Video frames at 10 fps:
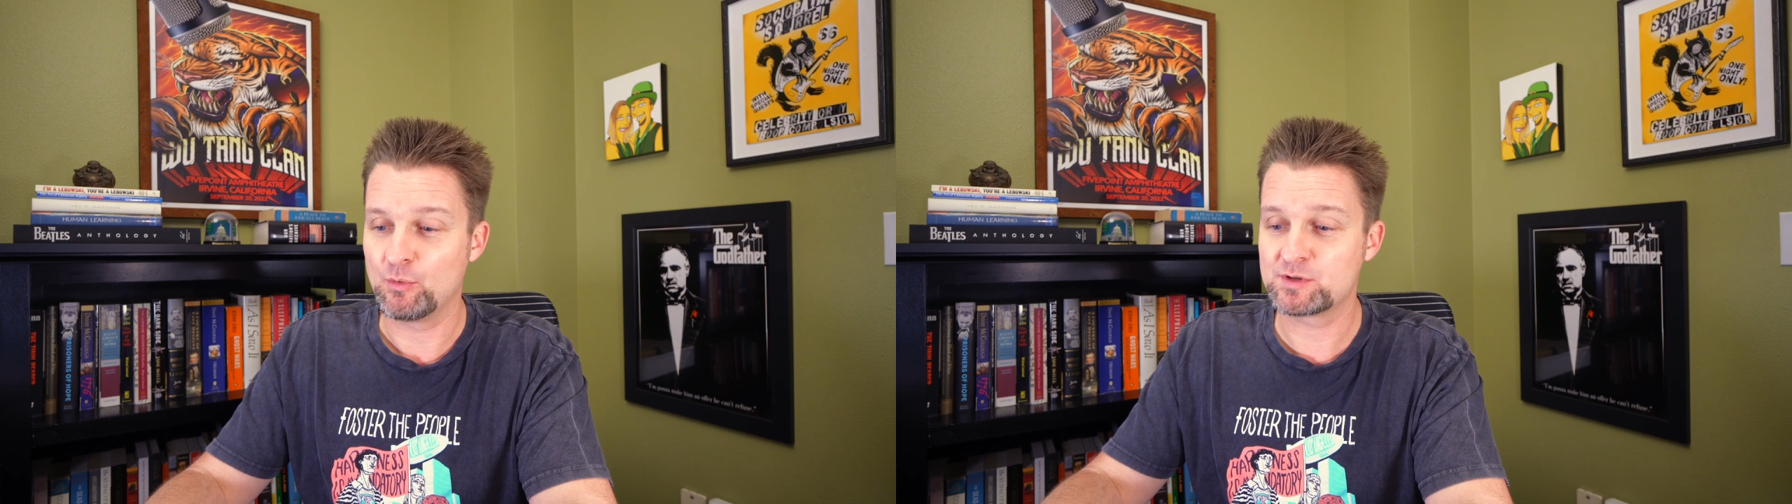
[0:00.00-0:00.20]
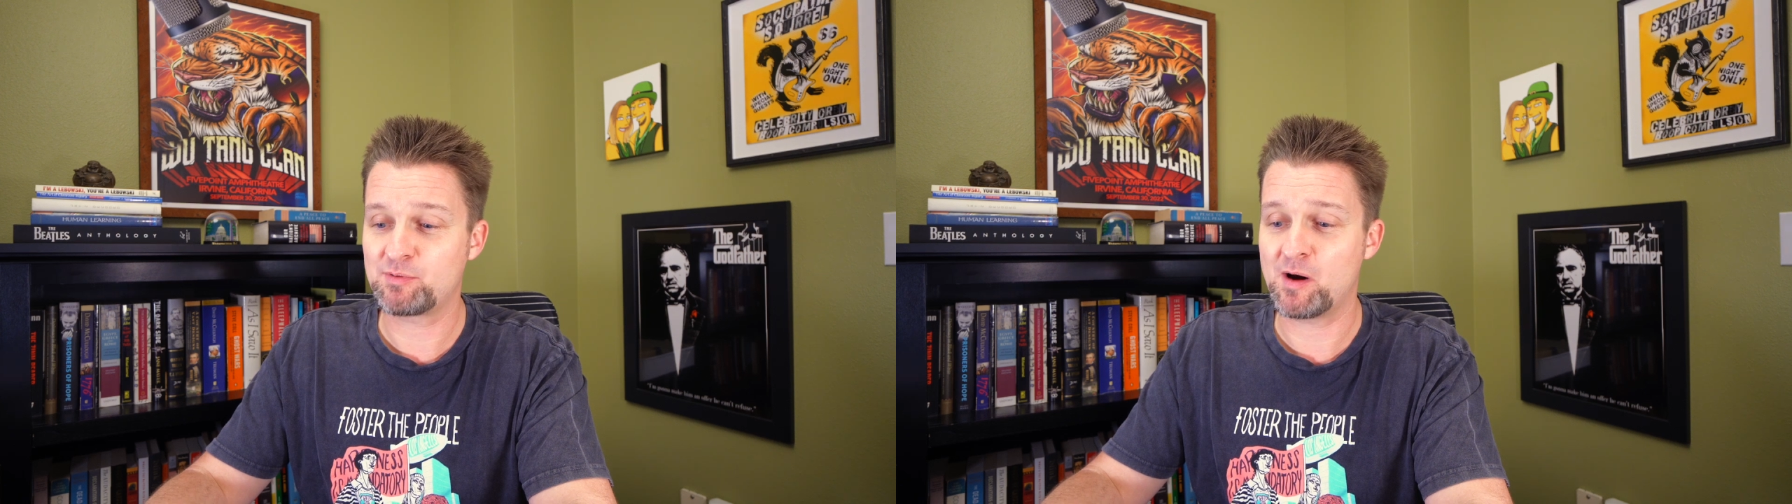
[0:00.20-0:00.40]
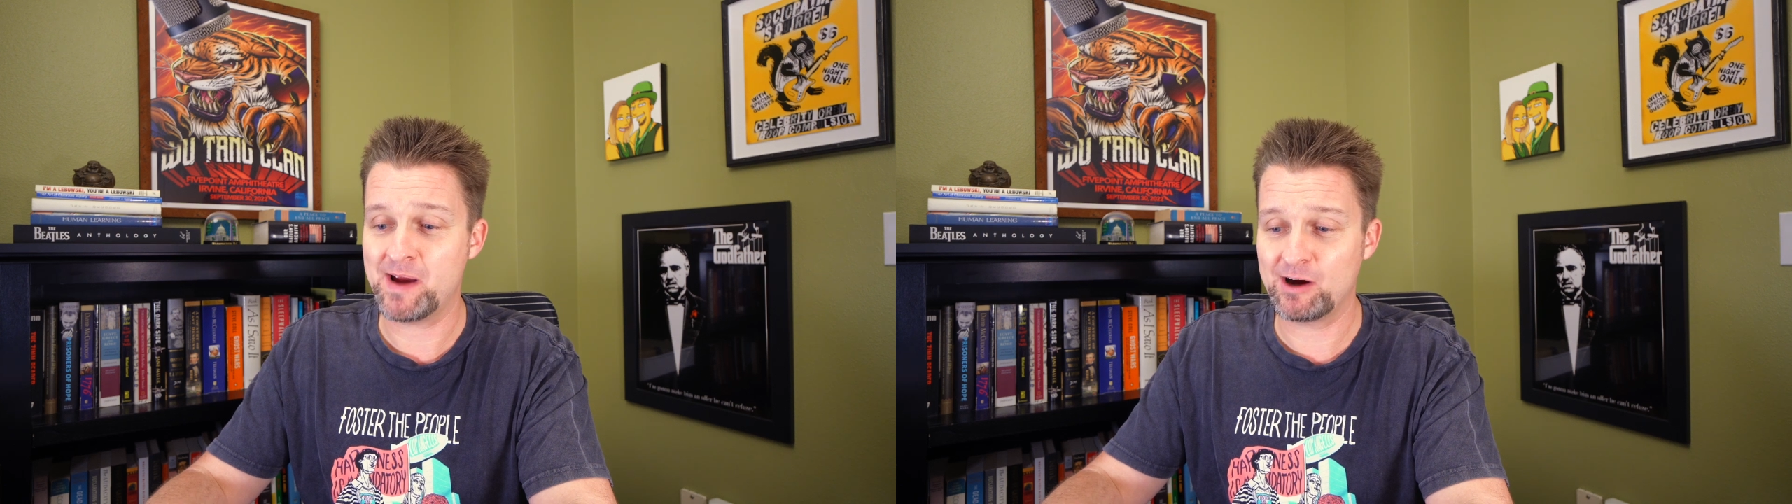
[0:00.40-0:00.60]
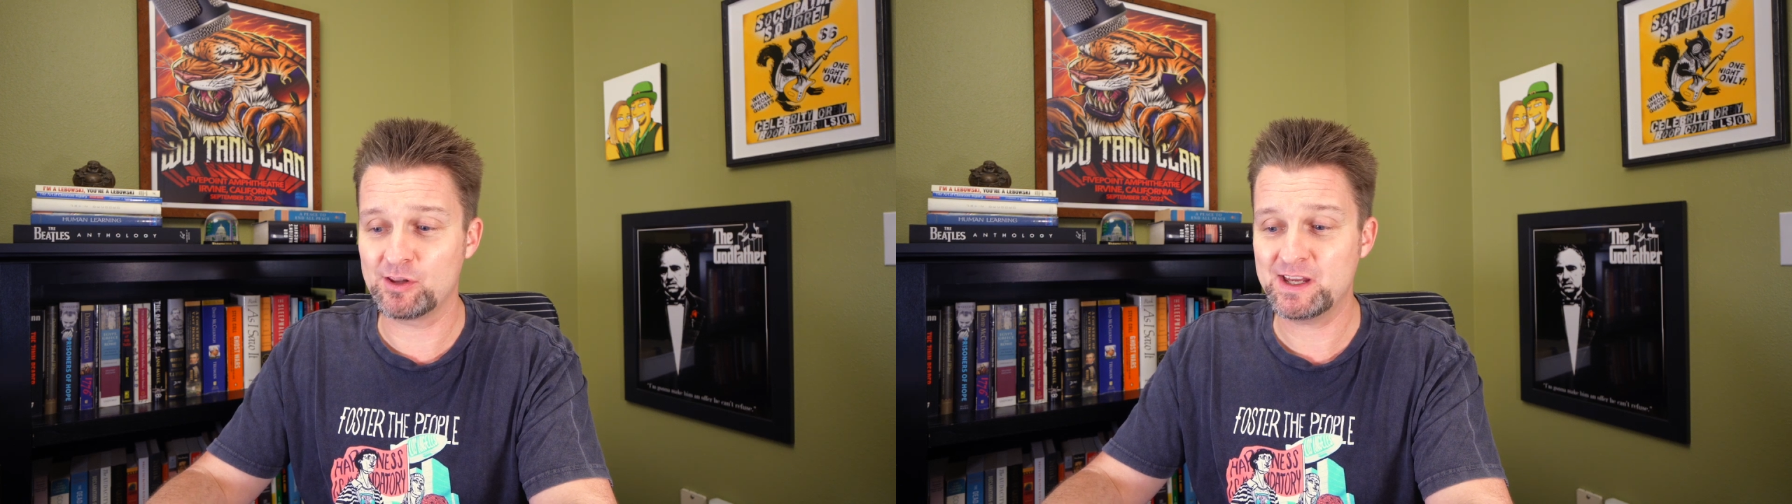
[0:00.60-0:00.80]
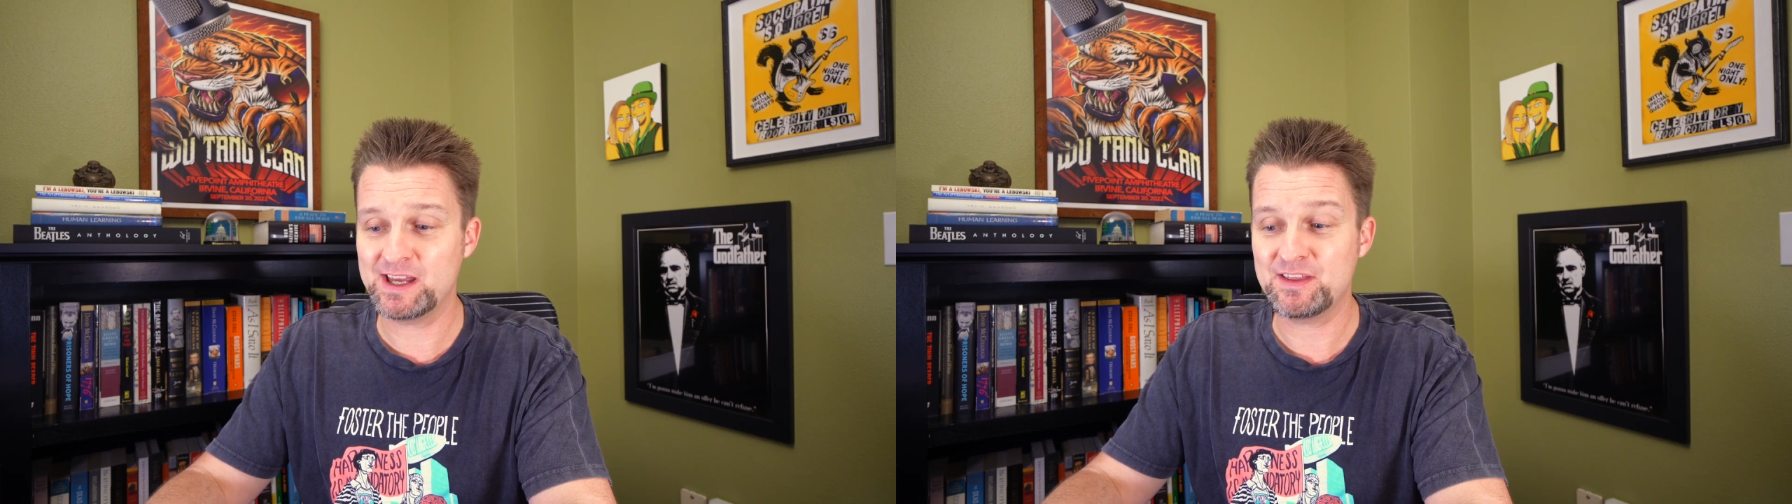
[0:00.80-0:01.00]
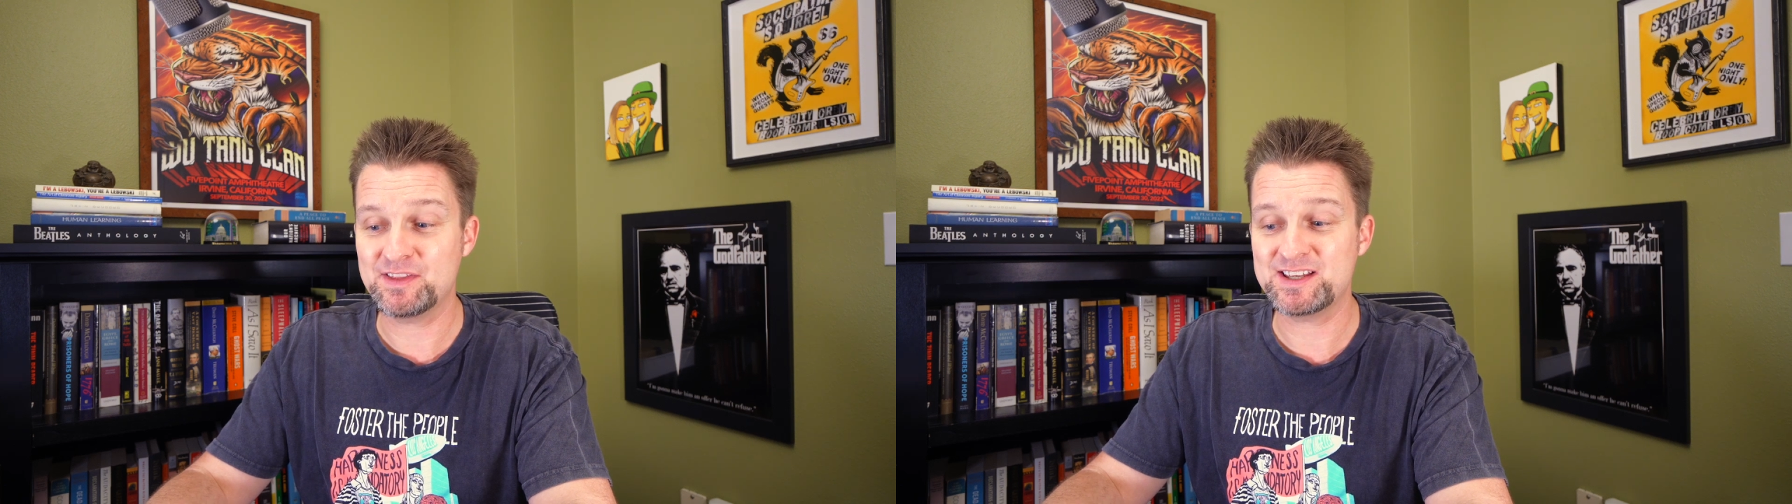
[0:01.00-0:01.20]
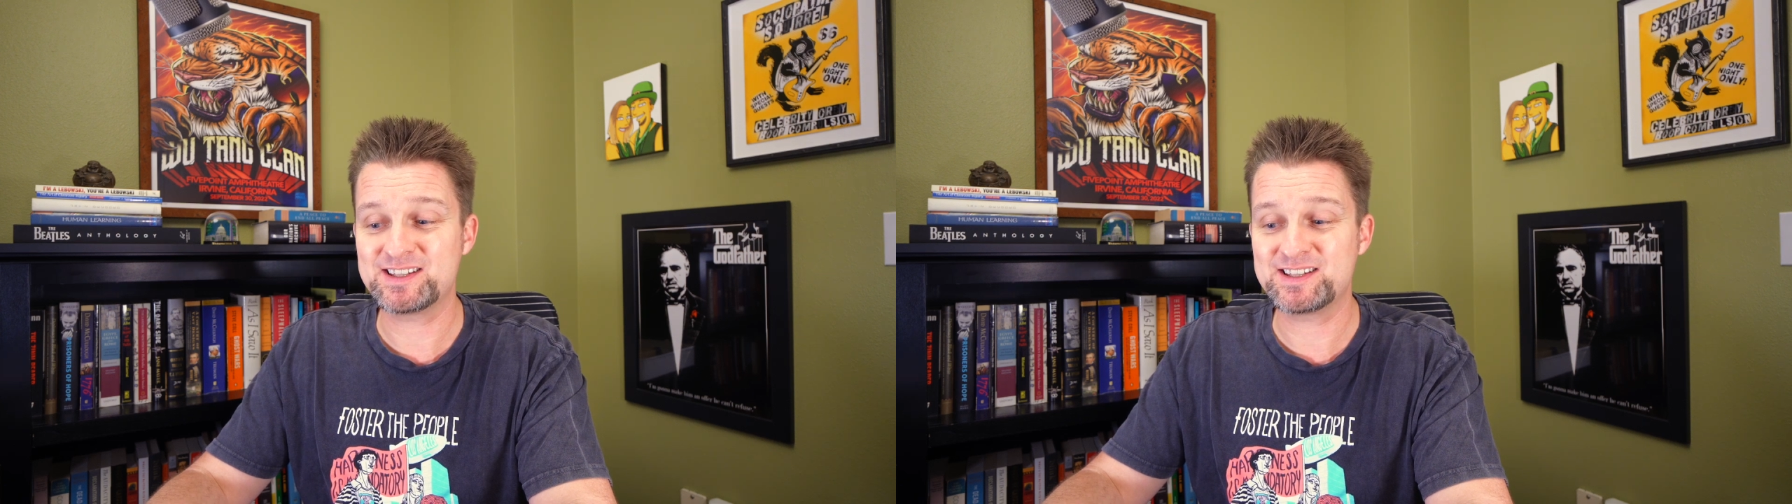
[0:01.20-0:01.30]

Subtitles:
was primarily the